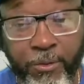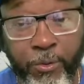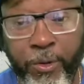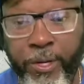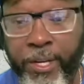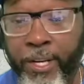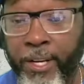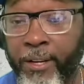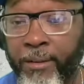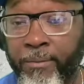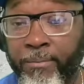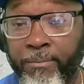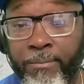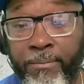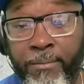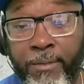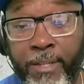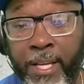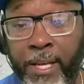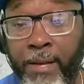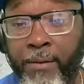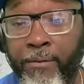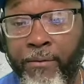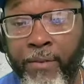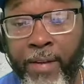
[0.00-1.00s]
Well,
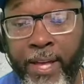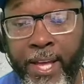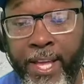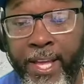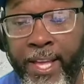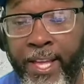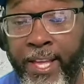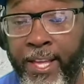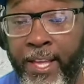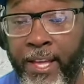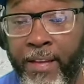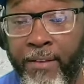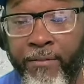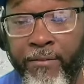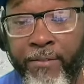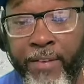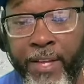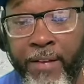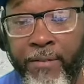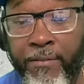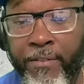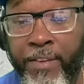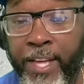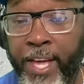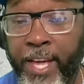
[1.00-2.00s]

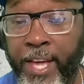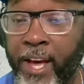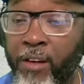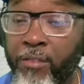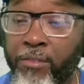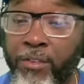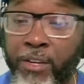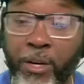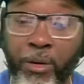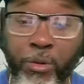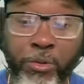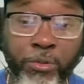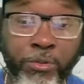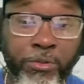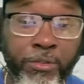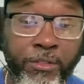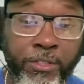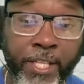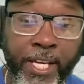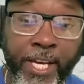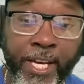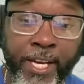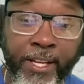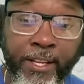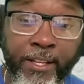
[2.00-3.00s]
if Cal knows
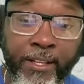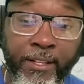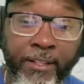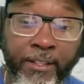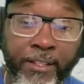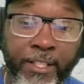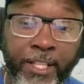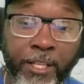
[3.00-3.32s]
that